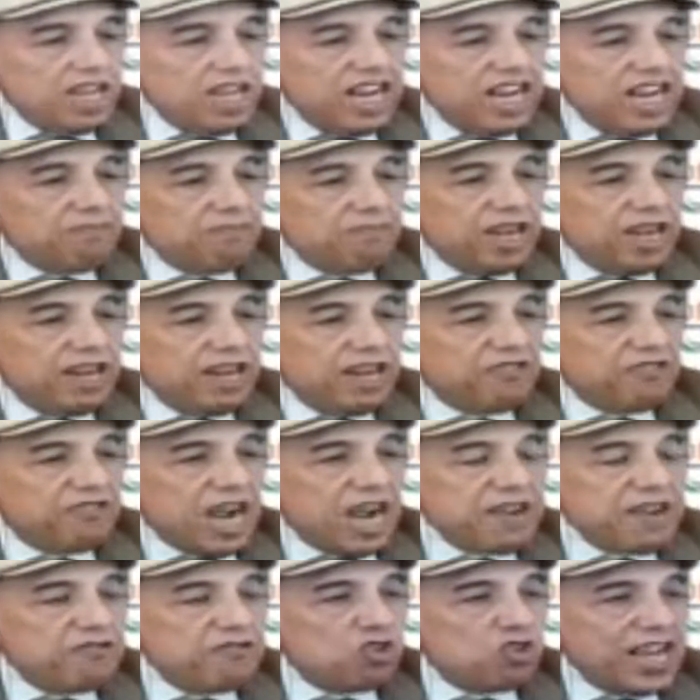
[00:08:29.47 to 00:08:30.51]
And
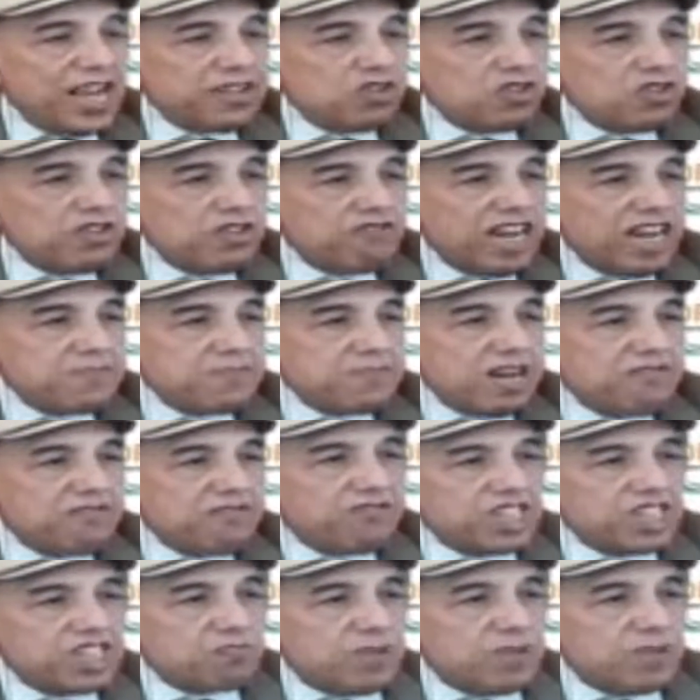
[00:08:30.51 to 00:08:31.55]
I would like to invite my
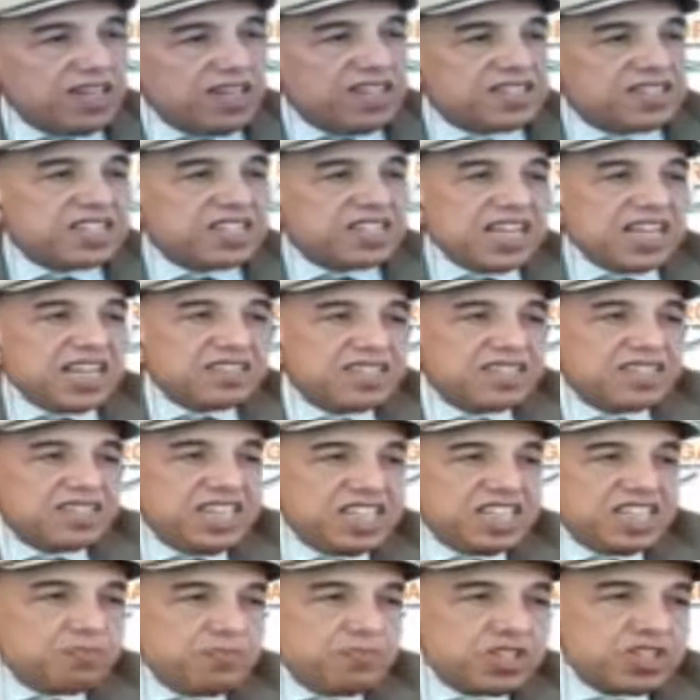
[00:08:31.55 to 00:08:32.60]
first panelist guest.
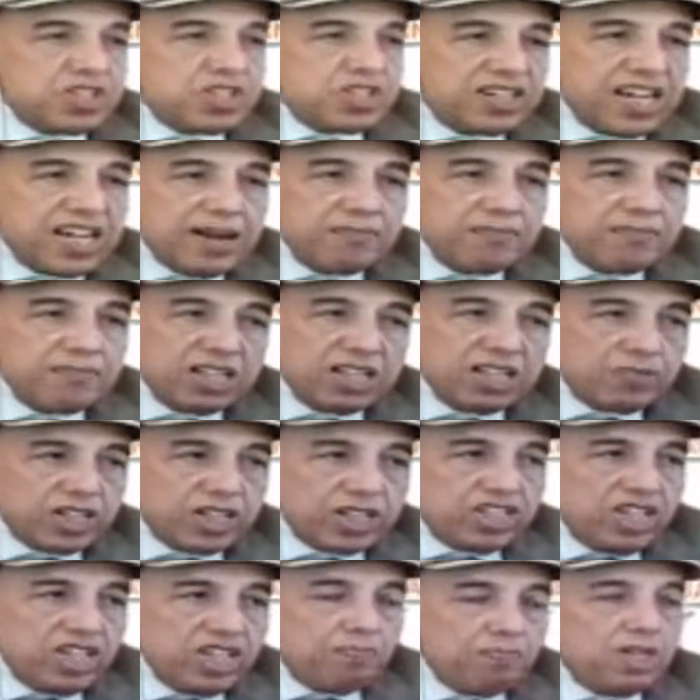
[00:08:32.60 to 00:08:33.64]
He is Mr. Ramnath
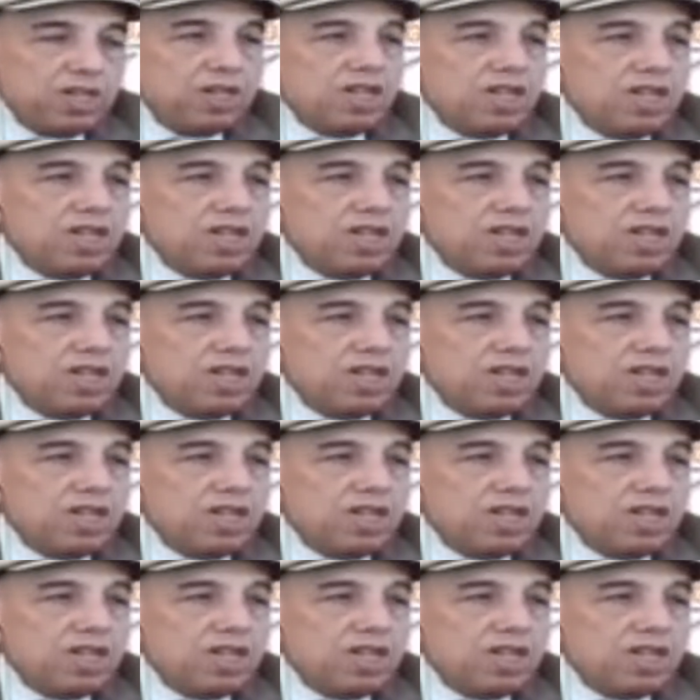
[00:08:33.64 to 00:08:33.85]
Pradeep.